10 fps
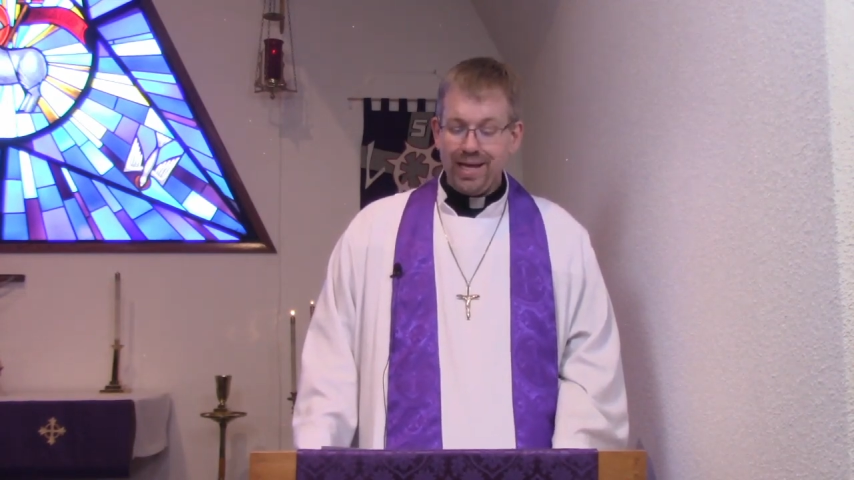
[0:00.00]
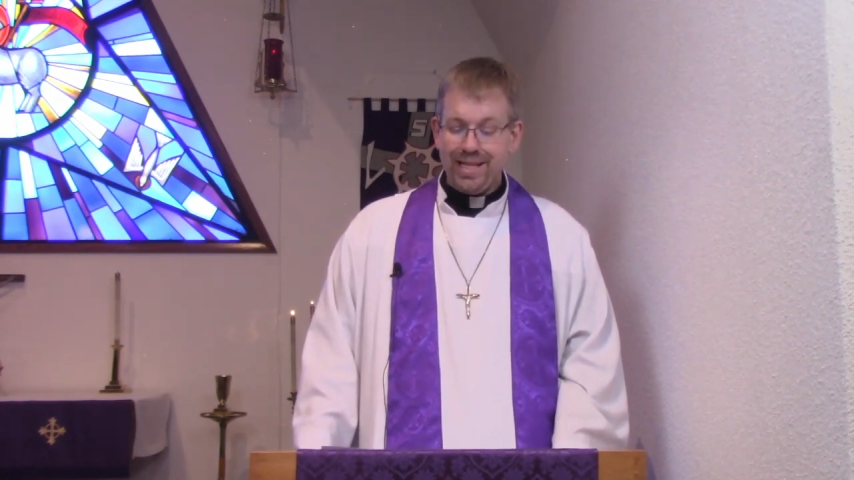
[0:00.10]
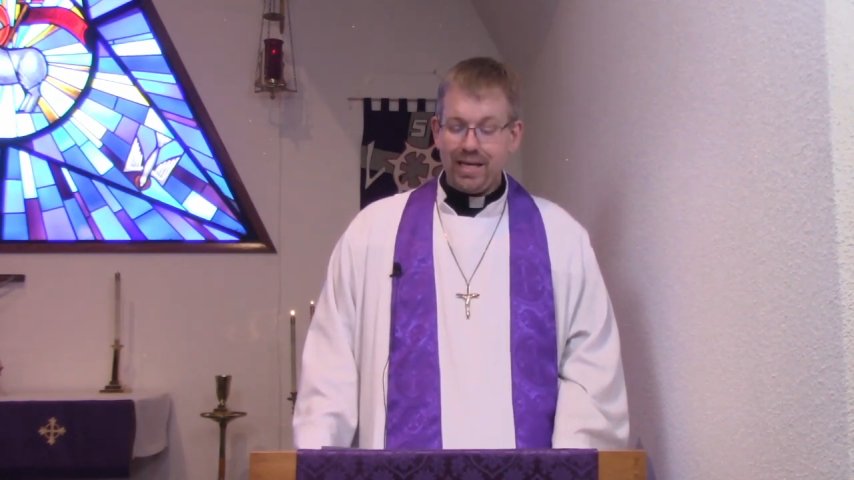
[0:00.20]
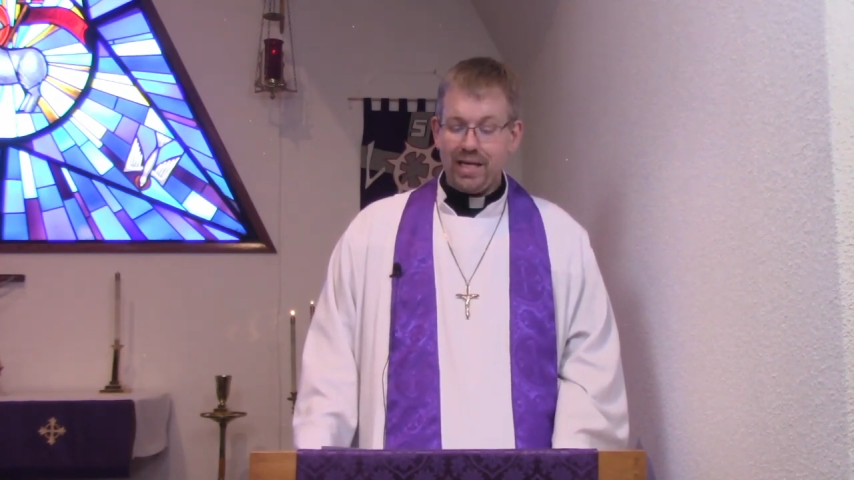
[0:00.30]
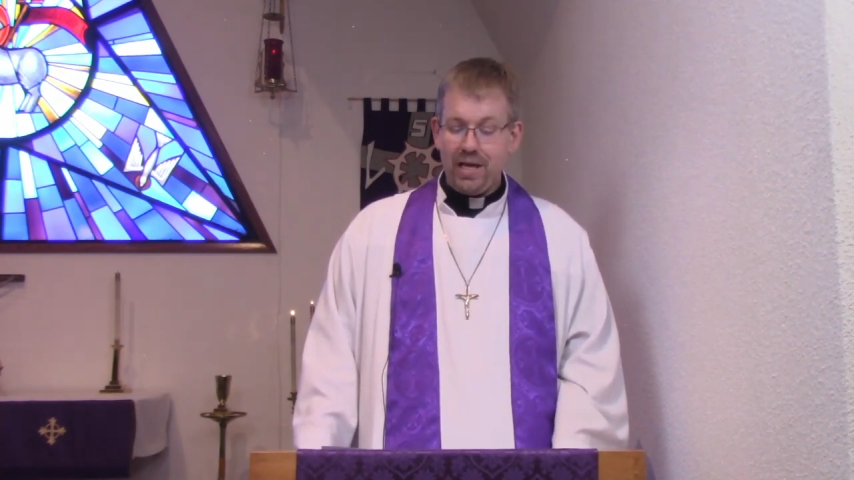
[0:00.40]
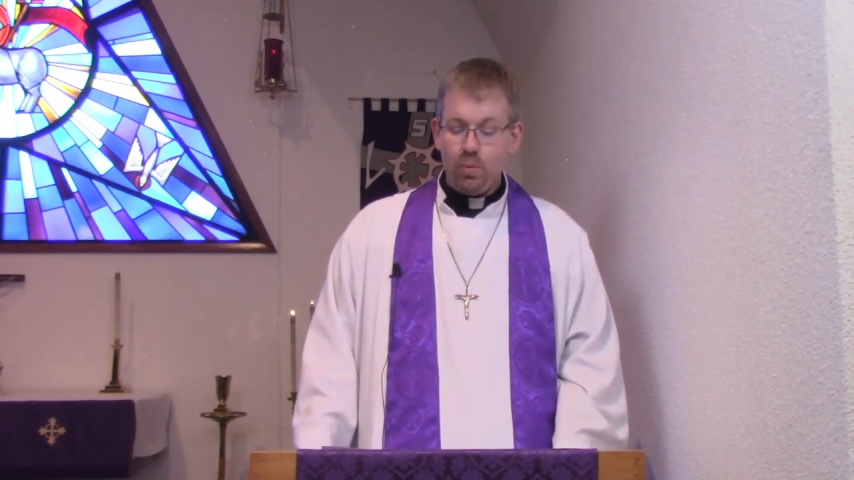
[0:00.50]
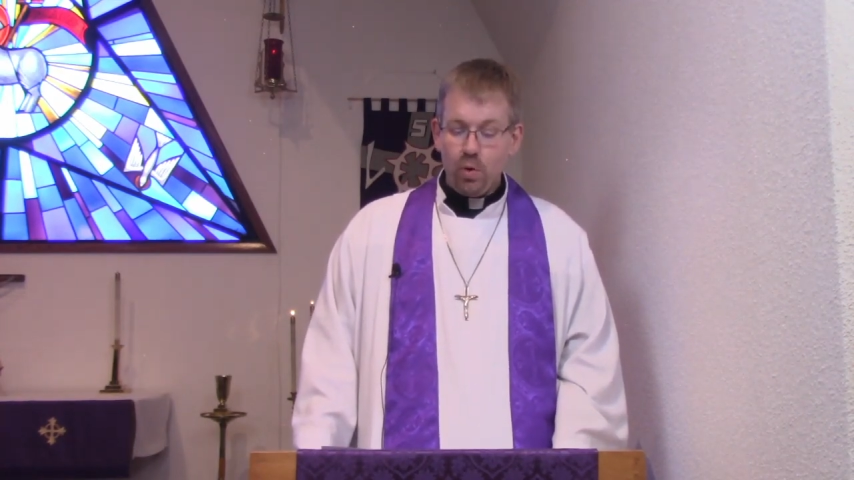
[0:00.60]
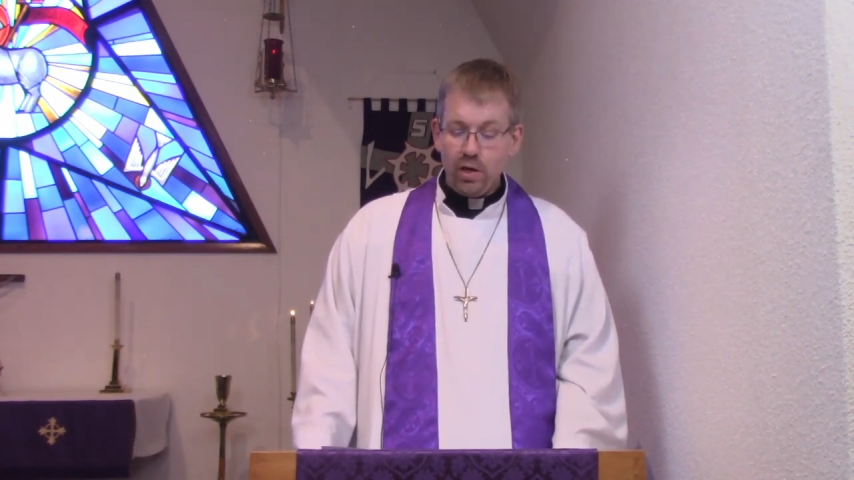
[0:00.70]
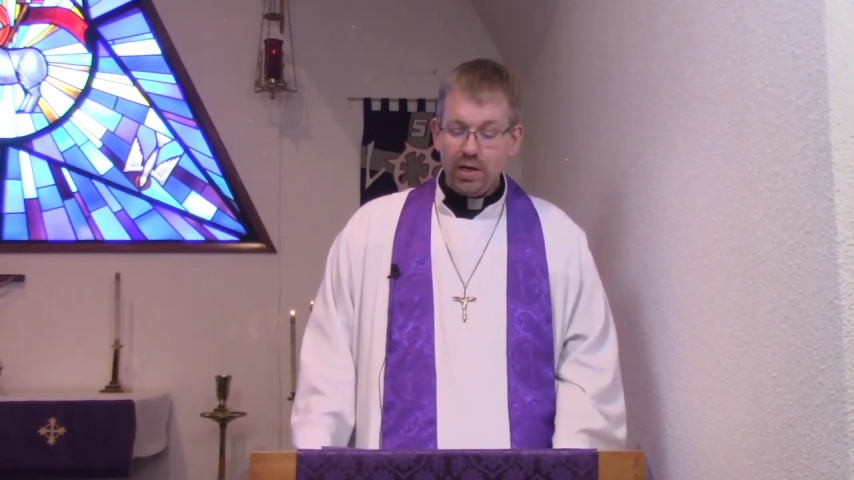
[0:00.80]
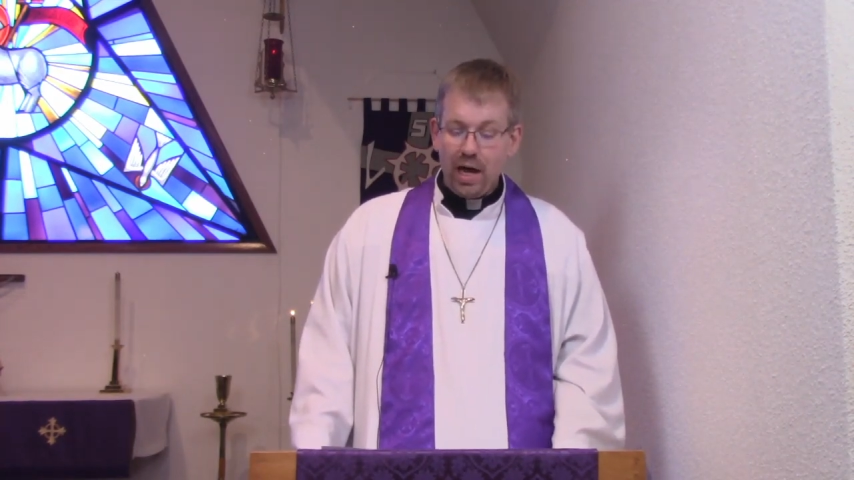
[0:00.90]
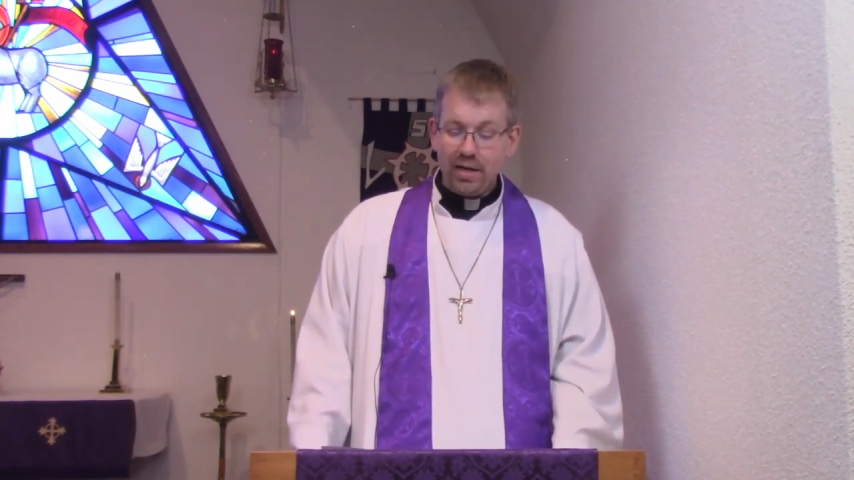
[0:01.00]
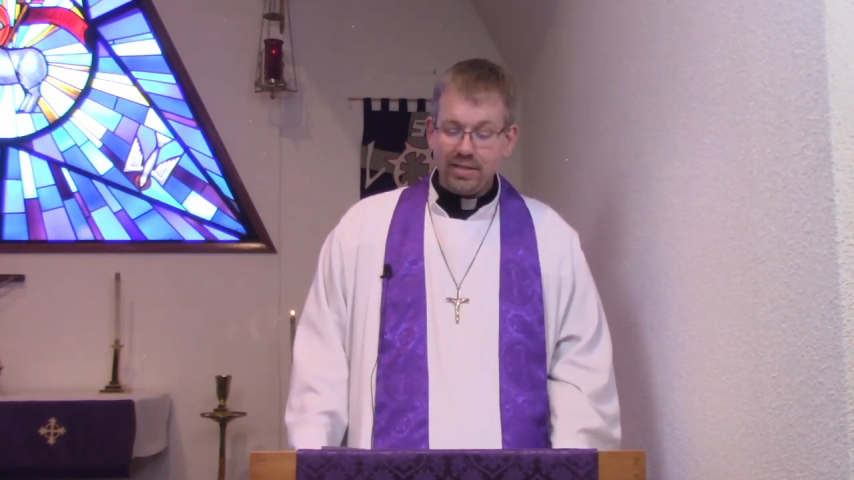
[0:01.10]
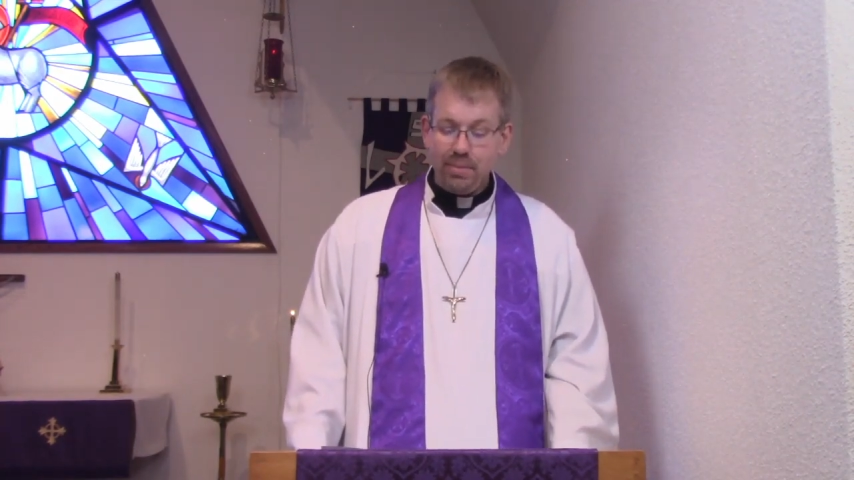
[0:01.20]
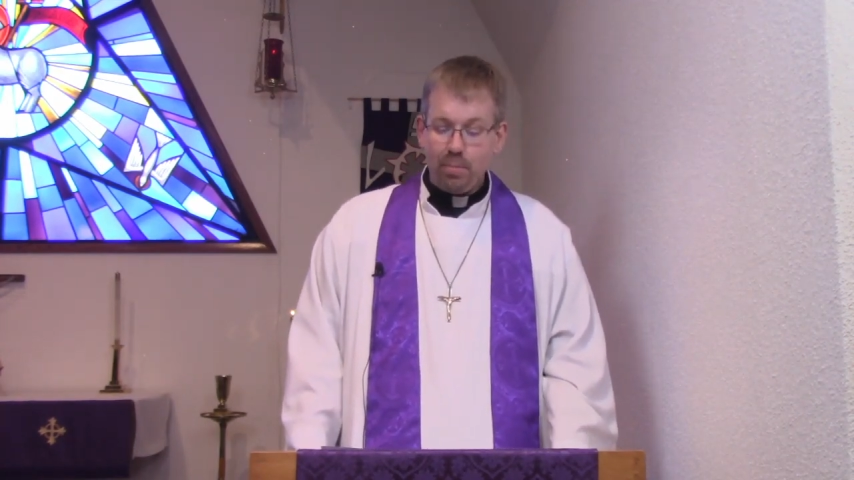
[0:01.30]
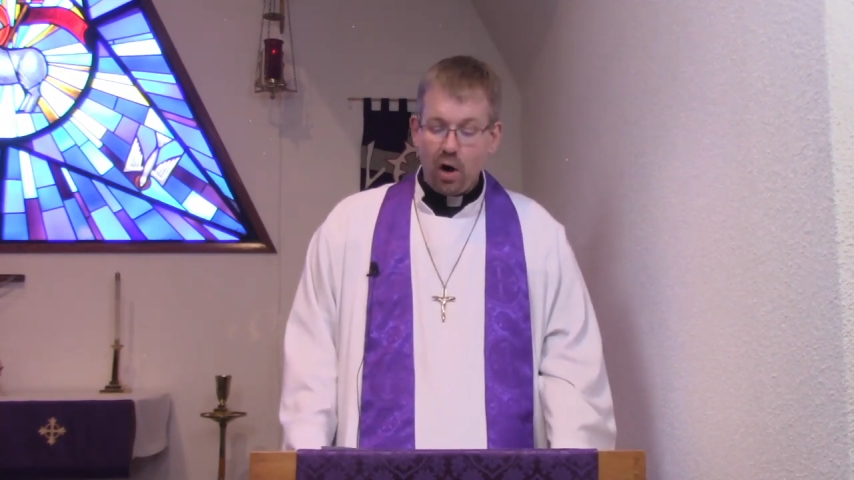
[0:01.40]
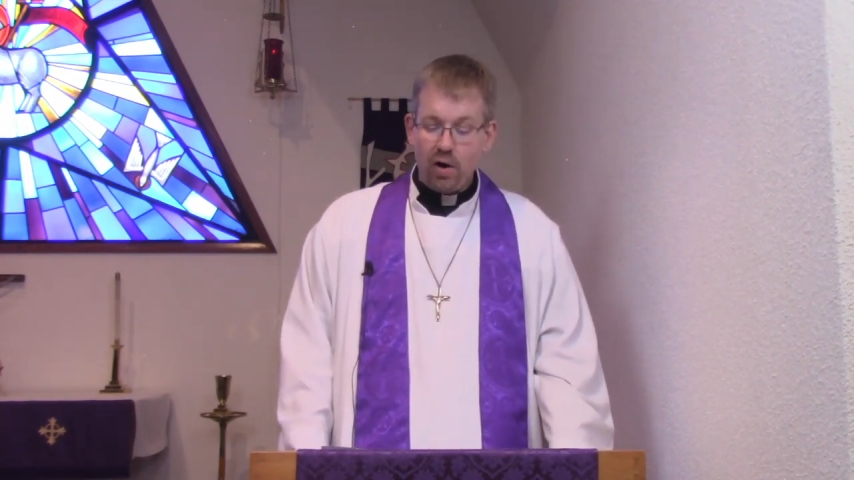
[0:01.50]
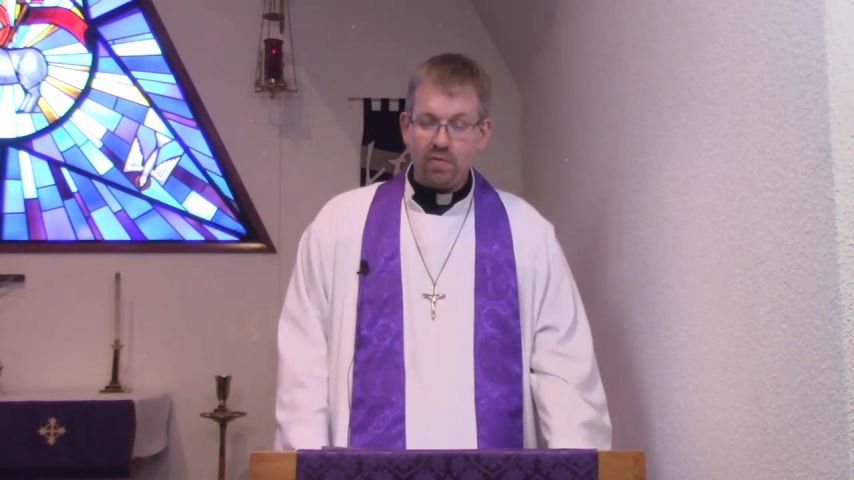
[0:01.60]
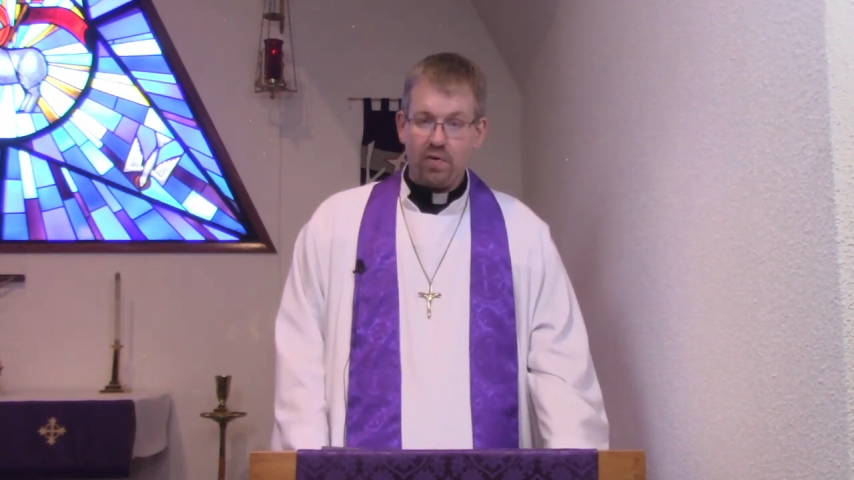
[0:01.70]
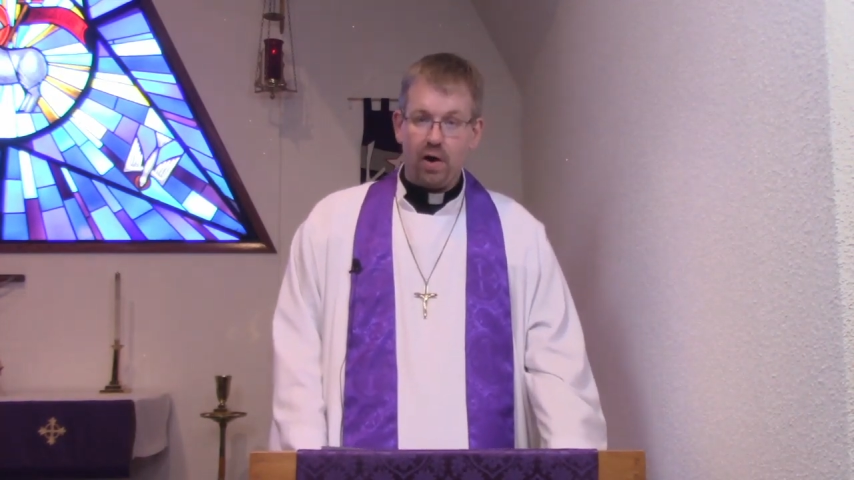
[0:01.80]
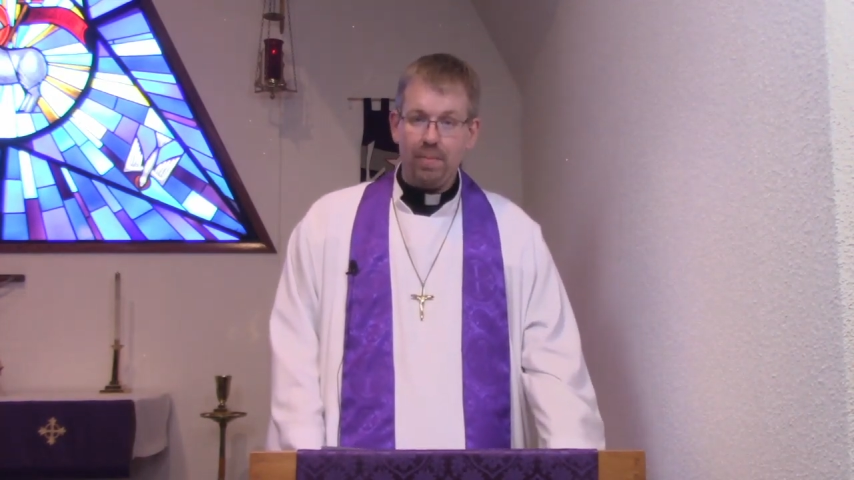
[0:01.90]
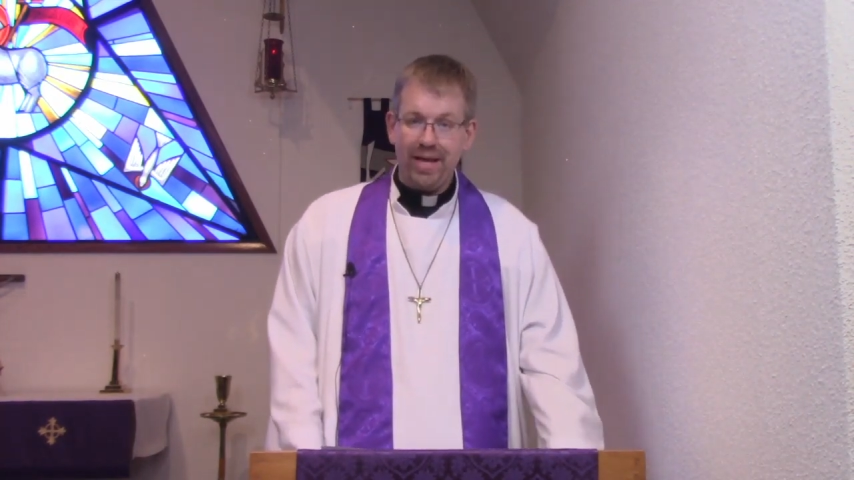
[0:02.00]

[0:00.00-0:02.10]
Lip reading: that he would not depart from